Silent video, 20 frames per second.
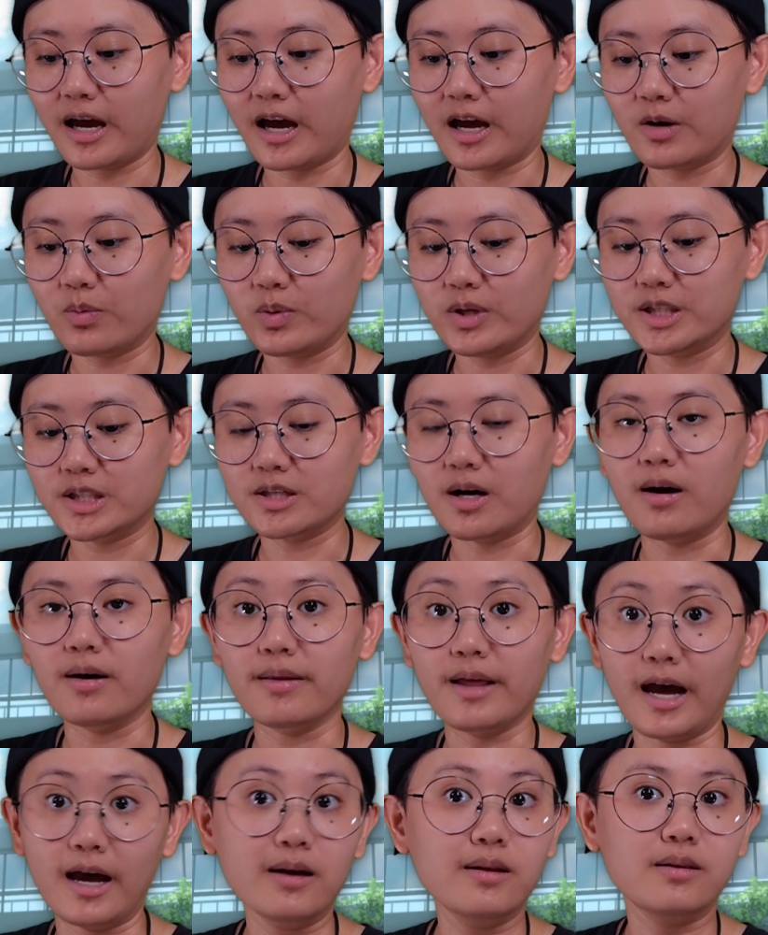and we saw
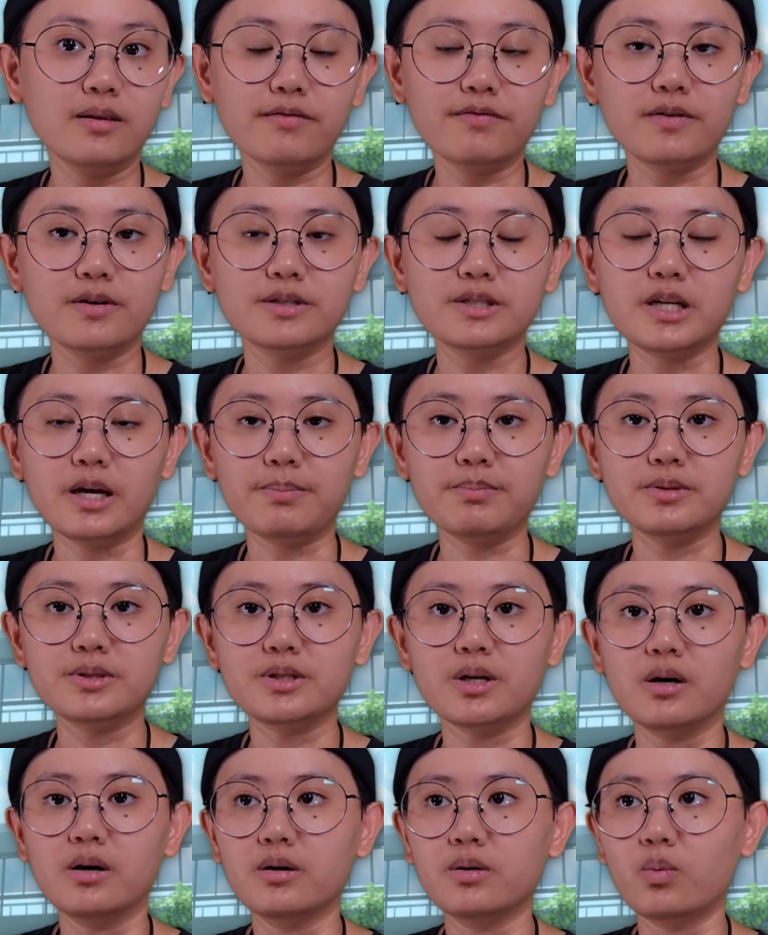that in the first
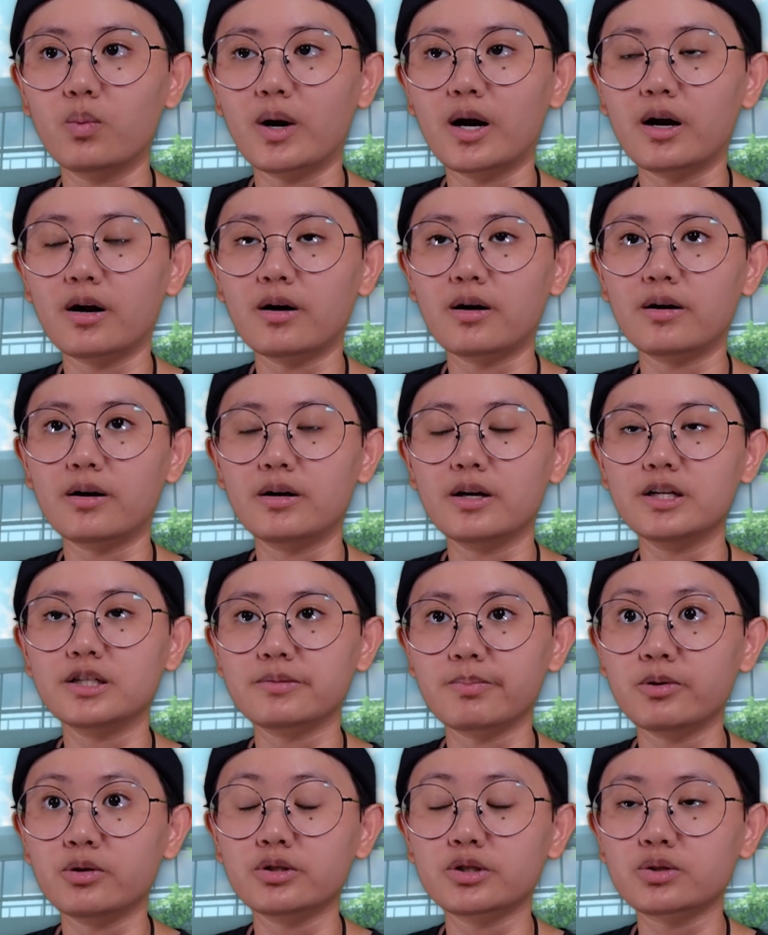episode where
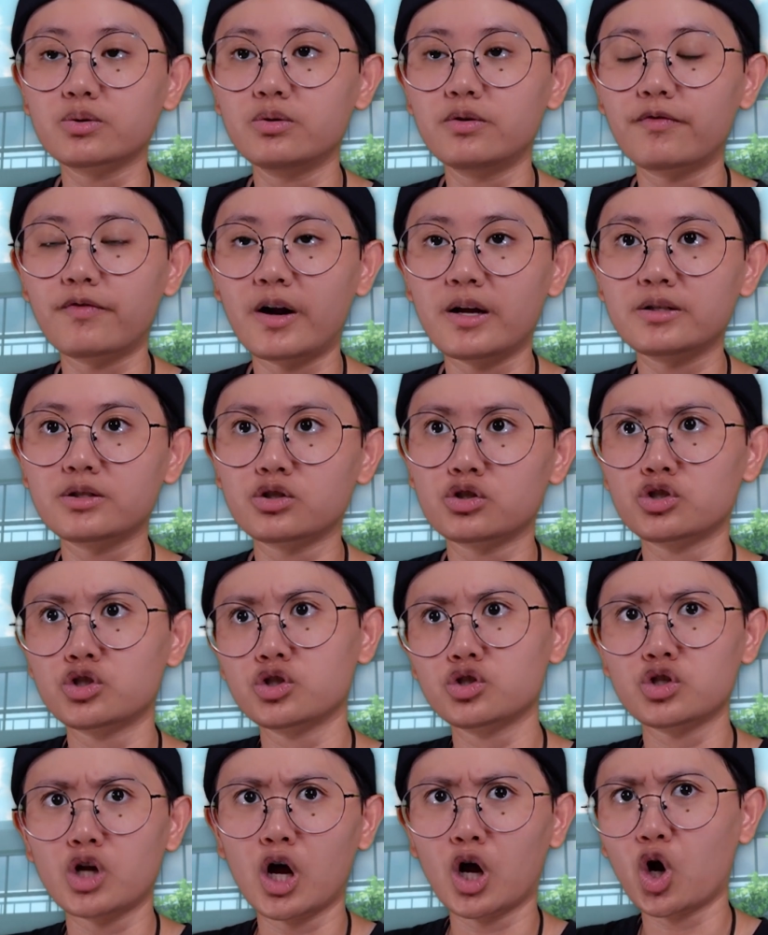his middle school friends was
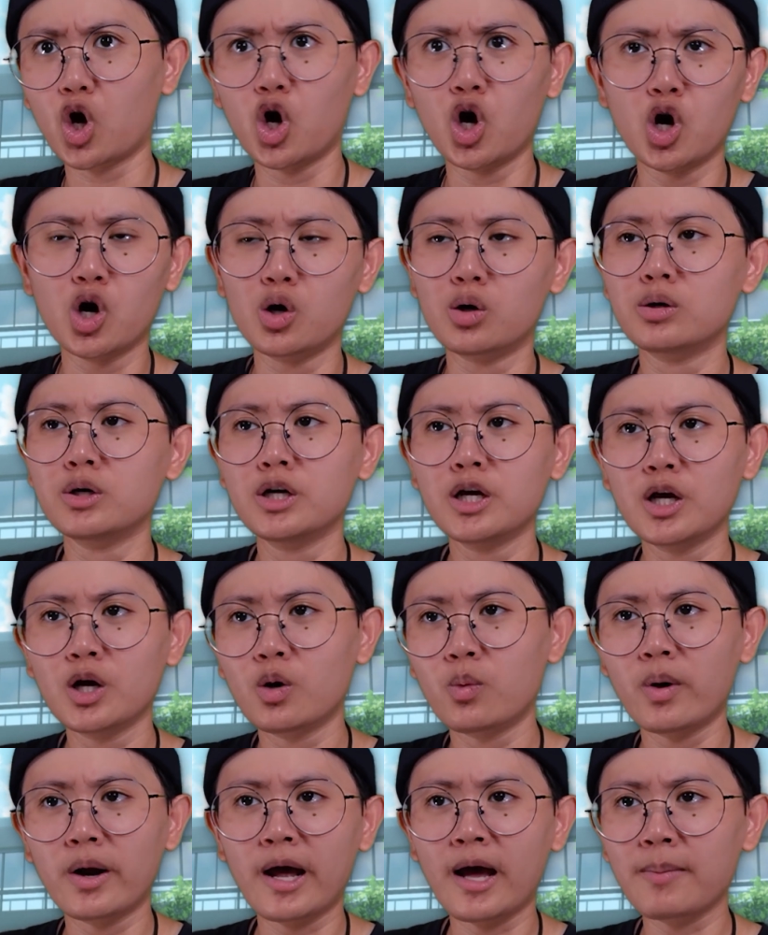just like, oh,
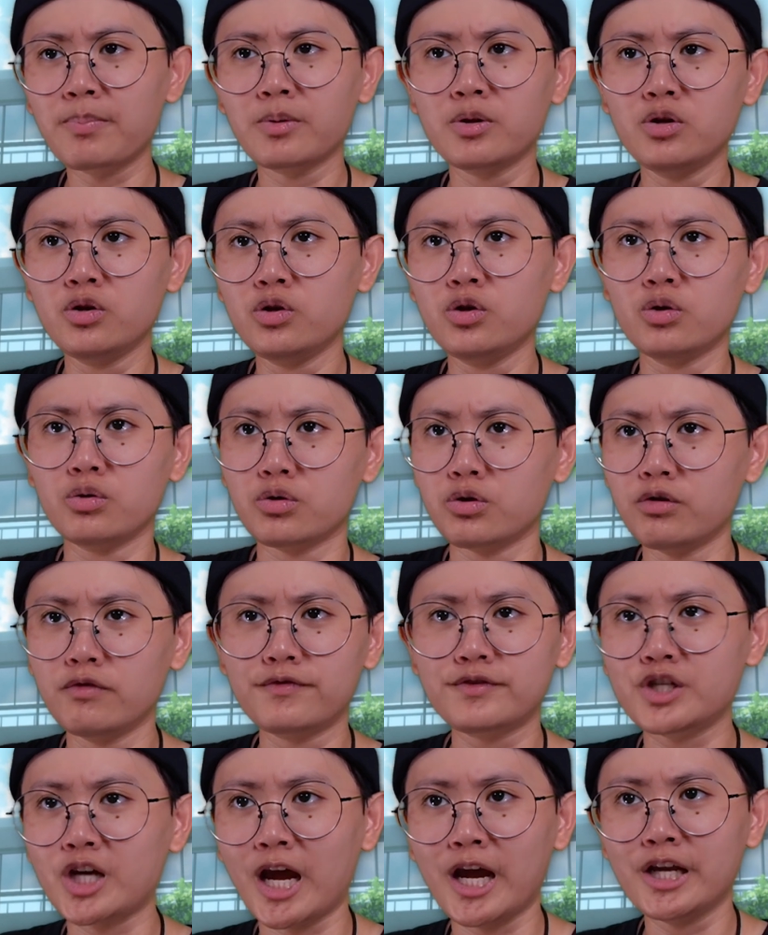what happened to you?
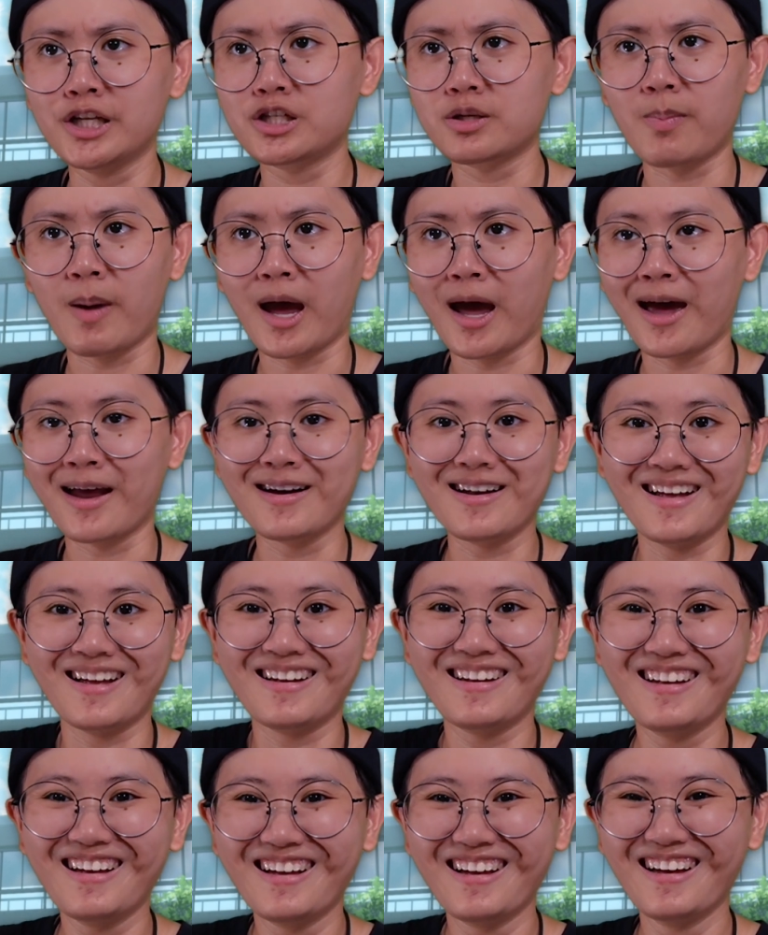You've changed, man.
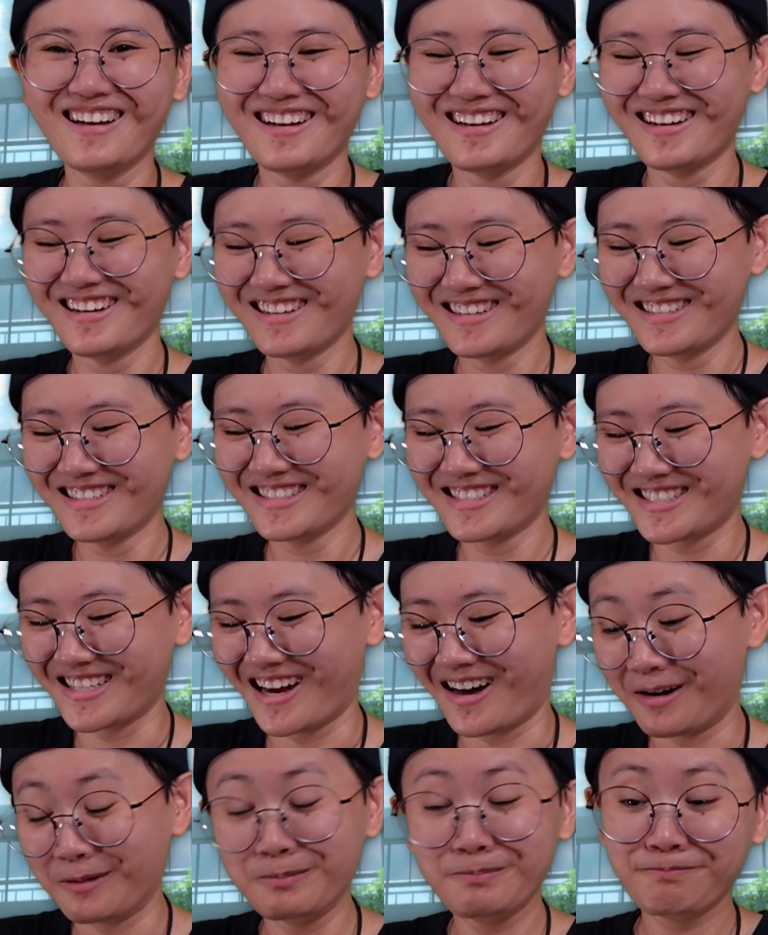
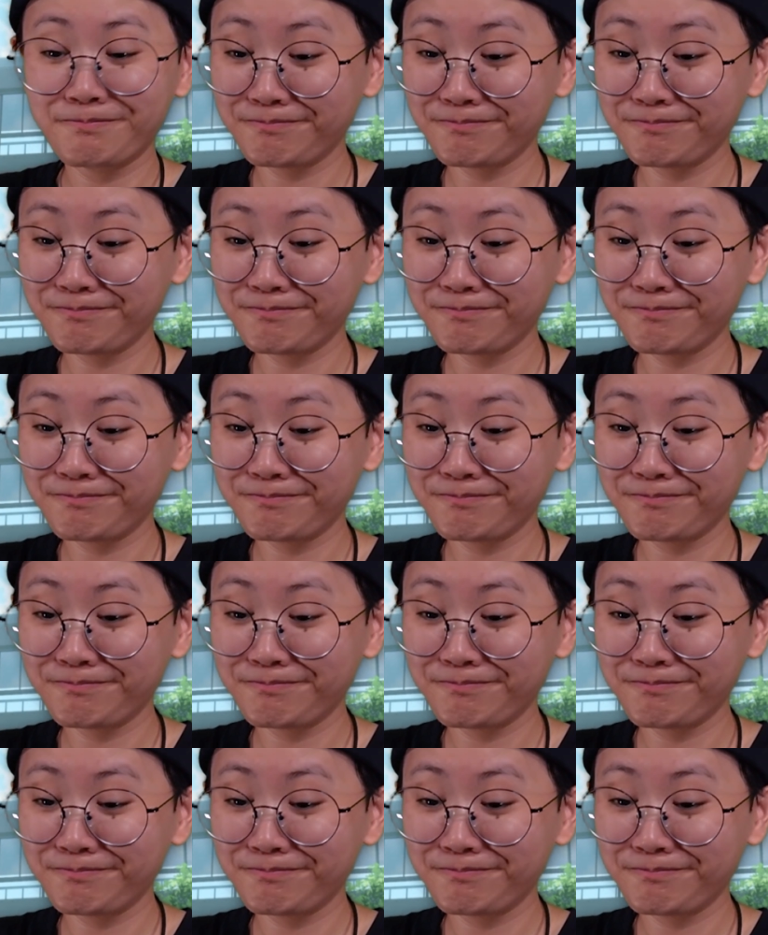So,